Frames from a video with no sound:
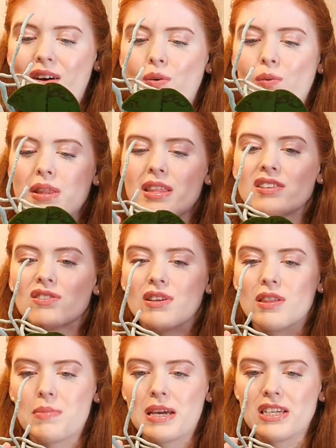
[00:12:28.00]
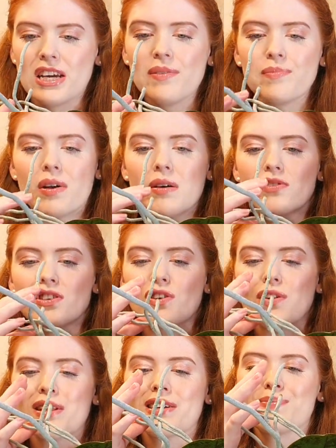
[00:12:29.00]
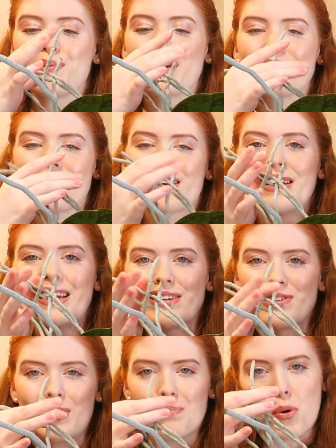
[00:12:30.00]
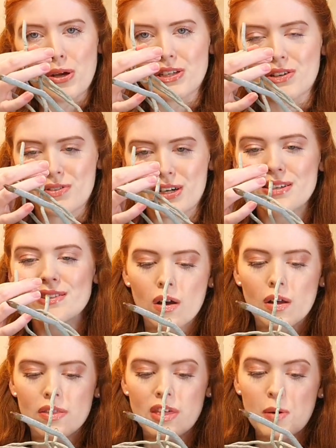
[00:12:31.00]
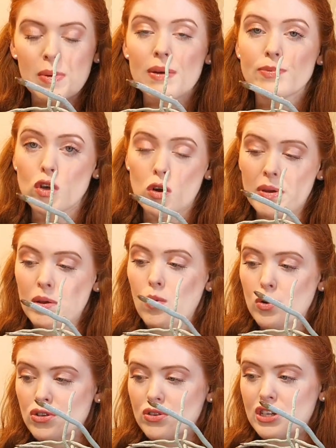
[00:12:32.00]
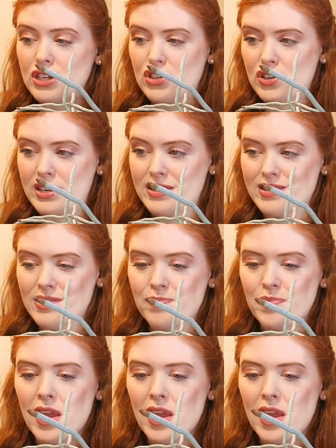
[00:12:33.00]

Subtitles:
when these are in the media, I've just got this because I can literally point at roots, they'll be absorbing water and nutrients.